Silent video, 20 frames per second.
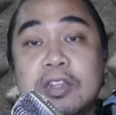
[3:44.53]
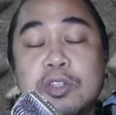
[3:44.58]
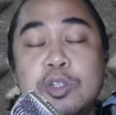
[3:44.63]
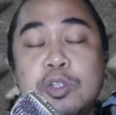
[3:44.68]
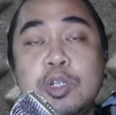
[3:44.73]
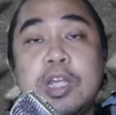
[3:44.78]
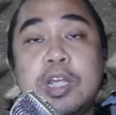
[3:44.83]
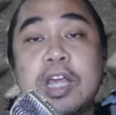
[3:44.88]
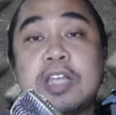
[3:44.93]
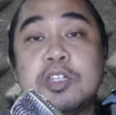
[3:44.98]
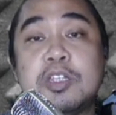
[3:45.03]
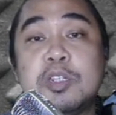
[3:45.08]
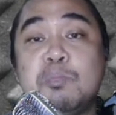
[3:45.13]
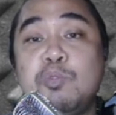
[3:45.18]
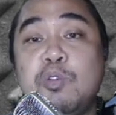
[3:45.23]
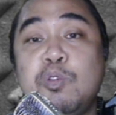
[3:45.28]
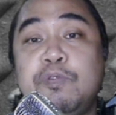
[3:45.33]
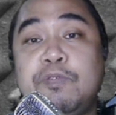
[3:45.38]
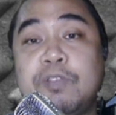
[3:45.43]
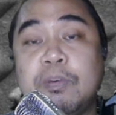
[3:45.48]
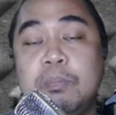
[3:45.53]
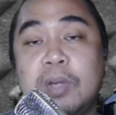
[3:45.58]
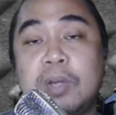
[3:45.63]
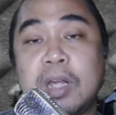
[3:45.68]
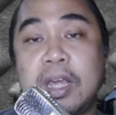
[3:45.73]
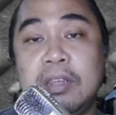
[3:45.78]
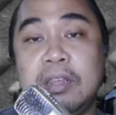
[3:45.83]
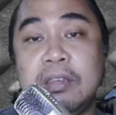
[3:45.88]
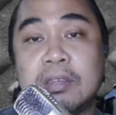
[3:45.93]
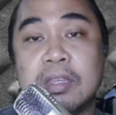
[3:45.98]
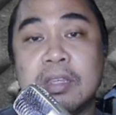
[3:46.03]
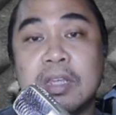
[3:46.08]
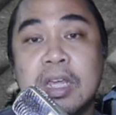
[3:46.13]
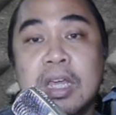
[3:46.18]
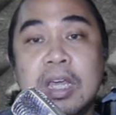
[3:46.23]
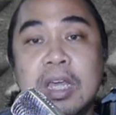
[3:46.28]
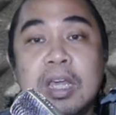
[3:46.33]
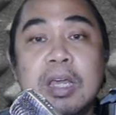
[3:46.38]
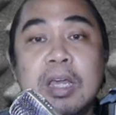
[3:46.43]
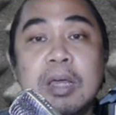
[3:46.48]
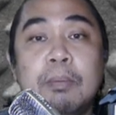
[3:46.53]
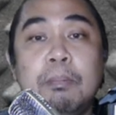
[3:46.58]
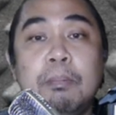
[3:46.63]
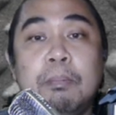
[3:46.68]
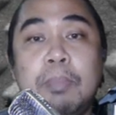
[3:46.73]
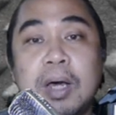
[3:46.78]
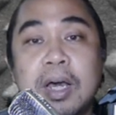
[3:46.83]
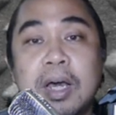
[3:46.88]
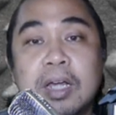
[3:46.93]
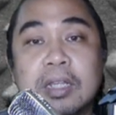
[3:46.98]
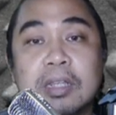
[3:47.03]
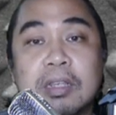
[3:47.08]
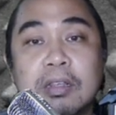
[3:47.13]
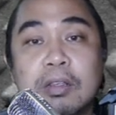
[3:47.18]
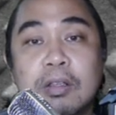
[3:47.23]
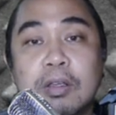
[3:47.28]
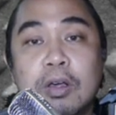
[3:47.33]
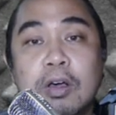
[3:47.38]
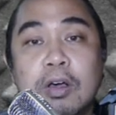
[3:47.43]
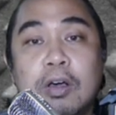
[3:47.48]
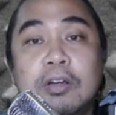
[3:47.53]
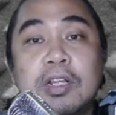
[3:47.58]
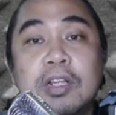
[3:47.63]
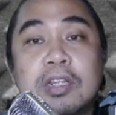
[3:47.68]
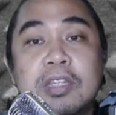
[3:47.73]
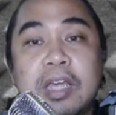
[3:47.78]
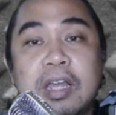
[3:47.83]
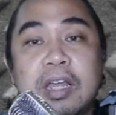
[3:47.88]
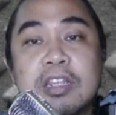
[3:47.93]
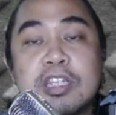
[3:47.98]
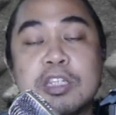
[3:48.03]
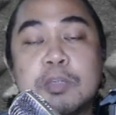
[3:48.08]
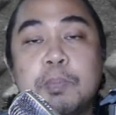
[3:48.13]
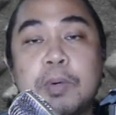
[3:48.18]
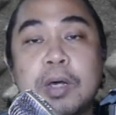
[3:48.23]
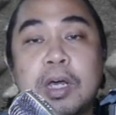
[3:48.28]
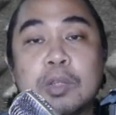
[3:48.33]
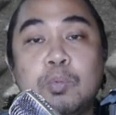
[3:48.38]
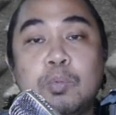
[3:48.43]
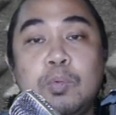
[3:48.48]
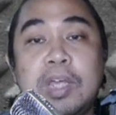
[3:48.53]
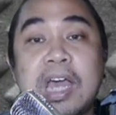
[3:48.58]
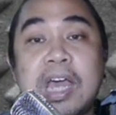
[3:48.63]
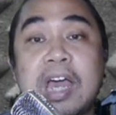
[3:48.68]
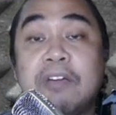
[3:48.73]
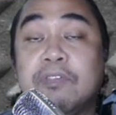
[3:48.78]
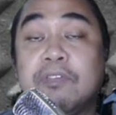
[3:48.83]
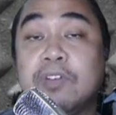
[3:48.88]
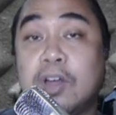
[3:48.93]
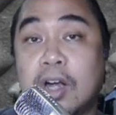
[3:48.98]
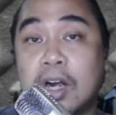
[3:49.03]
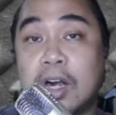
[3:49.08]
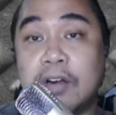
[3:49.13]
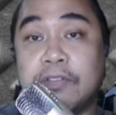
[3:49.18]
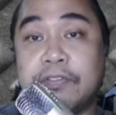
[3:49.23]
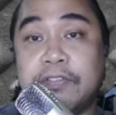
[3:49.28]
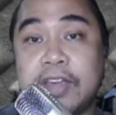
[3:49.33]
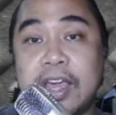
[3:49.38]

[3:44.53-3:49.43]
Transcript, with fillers: She hasn't moved from ninth, but on the 10th spot we have Garf,